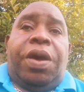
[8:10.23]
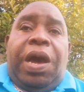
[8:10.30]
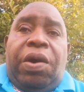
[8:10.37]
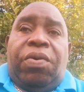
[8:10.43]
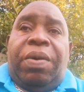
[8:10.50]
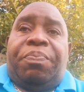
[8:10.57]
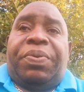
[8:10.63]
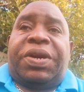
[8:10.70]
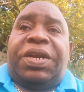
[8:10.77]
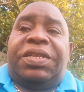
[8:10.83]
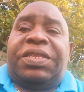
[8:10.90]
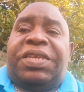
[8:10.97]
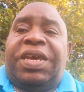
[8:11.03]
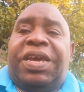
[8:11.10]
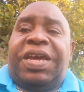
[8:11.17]
Our
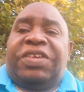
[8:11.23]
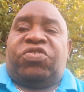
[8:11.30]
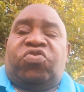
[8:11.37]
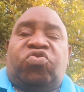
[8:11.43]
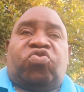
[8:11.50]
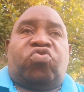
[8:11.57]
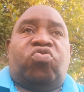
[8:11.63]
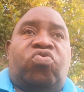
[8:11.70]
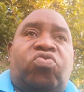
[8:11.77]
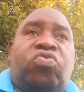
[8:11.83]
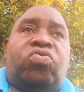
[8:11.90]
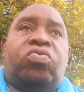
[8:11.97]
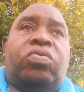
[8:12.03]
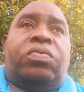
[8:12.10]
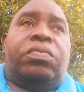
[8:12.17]
parents take us to
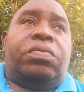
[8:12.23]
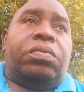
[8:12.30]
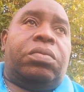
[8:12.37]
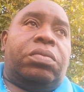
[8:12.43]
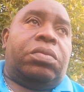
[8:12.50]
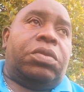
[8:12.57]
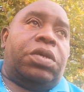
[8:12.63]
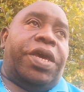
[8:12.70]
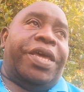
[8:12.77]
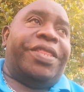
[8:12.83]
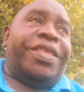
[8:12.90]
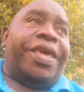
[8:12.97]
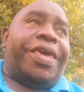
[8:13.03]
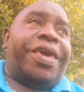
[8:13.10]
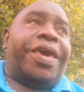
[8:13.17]
school,
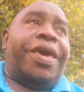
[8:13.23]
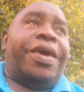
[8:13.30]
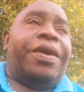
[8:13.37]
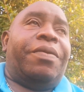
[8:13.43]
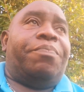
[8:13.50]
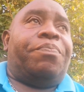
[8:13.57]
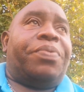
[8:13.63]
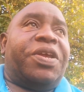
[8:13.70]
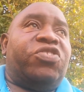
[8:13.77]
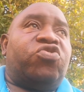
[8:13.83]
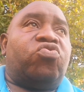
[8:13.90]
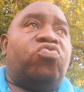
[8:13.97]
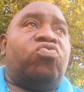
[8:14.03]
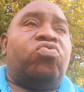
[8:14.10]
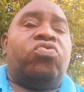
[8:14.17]
daycare,
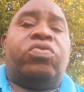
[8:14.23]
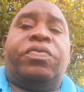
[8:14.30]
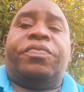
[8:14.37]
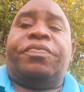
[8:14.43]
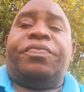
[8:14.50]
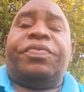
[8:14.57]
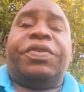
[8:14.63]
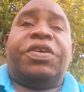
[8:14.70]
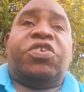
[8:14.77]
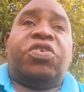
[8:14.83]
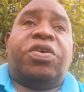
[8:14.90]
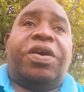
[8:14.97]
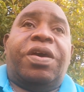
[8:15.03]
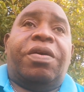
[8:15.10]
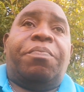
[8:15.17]
preschool,
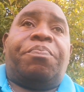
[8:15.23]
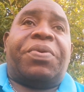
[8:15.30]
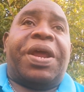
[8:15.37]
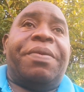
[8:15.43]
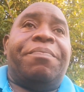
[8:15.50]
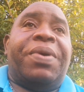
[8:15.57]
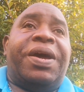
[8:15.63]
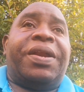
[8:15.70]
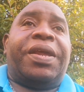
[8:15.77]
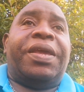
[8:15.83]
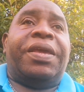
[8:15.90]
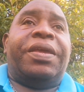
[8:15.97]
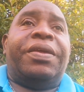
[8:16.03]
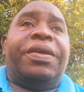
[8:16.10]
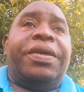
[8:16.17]

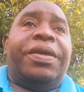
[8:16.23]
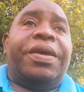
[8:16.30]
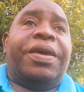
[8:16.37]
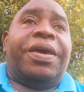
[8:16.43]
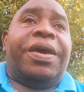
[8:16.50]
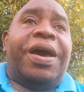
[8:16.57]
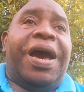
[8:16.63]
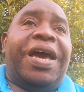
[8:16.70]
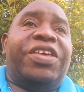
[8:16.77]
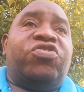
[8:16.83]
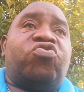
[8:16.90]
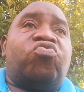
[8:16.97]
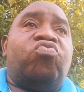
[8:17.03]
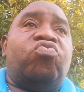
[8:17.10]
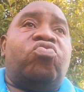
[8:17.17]
primary, high
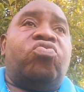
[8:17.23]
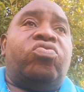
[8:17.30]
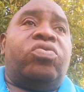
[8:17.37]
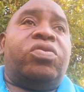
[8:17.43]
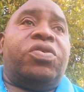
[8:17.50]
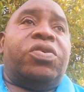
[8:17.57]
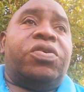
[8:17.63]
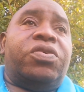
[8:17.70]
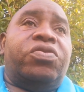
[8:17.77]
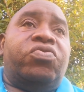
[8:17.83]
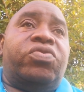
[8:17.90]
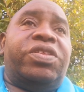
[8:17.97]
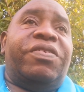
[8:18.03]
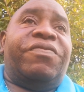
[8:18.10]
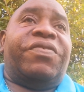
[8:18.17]
school,
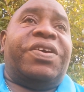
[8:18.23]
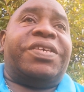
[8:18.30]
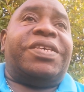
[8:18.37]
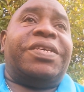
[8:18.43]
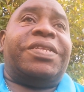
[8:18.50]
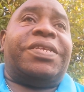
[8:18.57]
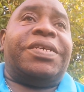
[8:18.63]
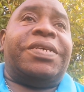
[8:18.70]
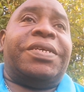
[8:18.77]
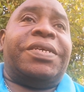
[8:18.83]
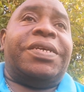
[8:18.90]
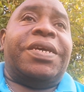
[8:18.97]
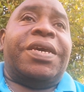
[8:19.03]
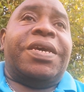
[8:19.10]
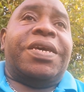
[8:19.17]

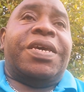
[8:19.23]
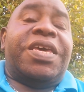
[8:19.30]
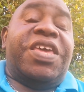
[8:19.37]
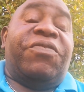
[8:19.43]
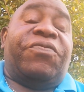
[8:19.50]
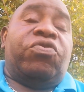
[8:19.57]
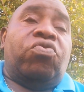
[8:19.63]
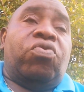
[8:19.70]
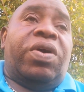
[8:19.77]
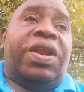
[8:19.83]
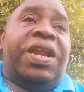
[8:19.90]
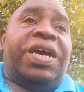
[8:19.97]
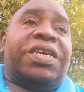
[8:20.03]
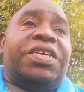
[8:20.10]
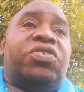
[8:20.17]
university, if you are
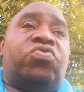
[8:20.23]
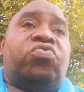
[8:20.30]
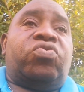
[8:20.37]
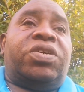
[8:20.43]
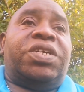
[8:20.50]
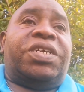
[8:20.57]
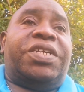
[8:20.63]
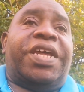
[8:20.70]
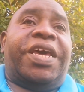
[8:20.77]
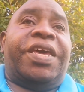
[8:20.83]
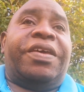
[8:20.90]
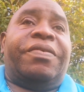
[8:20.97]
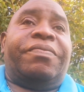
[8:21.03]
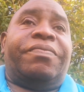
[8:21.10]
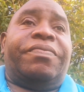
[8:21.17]
lucky to reach
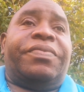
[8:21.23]
there.